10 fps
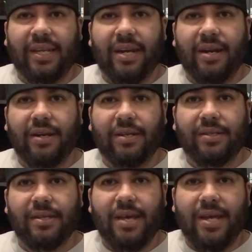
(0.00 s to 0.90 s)
there
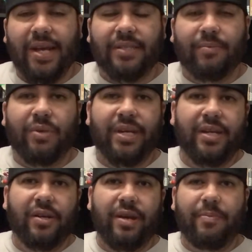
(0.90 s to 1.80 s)
has some pretty
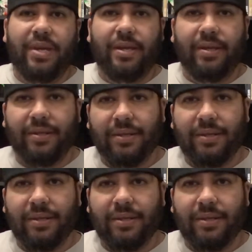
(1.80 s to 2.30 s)
creepy